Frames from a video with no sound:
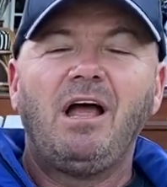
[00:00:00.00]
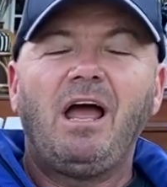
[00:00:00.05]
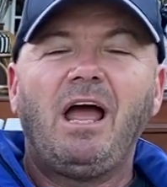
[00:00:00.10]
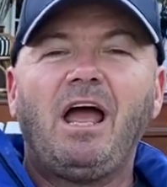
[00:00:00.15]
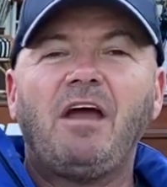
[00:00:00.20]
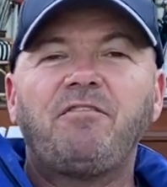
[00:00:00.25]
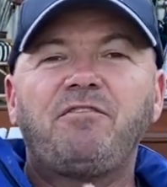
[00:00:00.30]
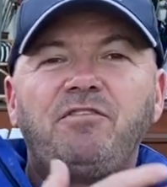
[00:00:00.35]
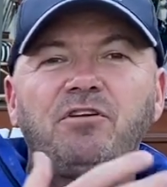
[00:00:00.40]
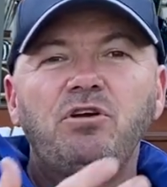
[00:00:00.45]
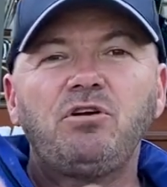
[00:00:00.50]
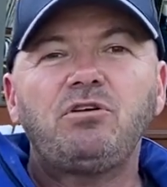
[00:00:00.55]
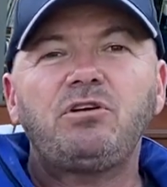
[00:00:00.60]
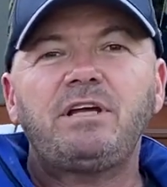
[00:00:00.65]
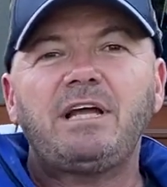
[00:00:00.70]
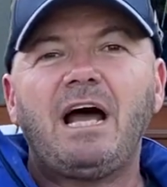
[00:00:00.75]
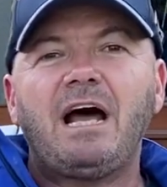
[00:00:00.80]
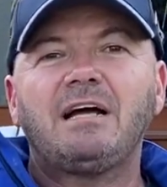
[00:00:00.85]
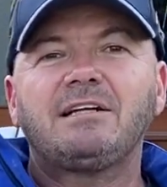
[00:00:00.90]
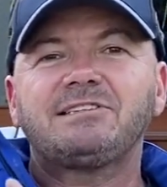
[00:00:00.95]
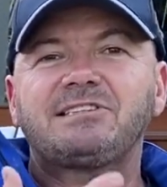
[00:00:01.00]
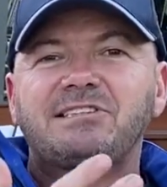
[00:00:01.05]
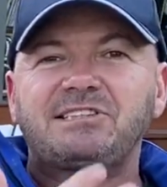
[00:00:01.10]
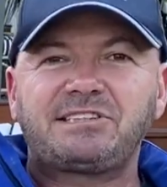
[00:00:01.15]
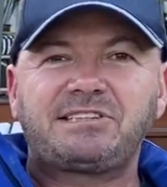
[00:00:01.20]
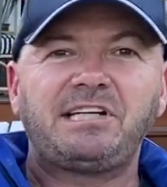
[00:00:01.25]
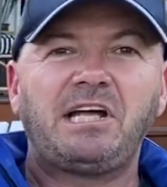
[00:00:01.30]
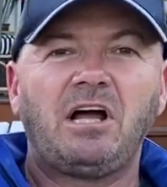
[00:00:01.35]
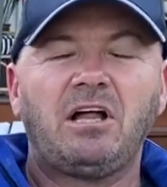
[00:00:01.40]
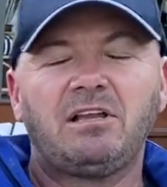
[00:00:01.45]
If you can't
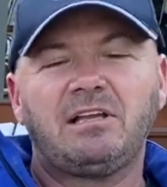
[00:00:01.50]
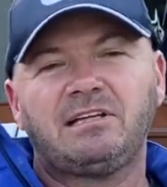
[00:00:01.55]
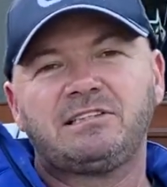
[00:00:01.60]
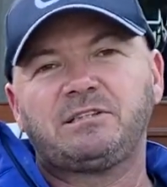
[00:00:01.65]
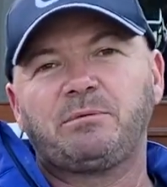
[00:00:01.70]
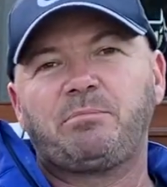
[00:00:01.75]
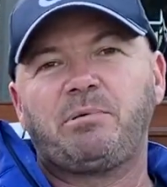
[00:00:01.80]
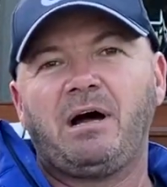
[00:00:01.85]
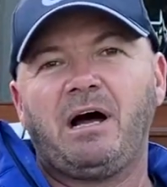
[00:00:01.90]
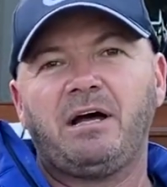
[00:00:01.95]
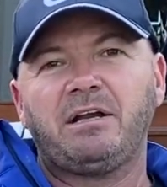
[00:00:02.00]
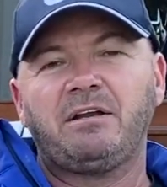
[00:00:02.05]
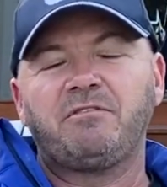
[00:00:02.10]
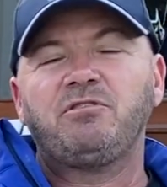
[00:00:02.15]
sell as a partner,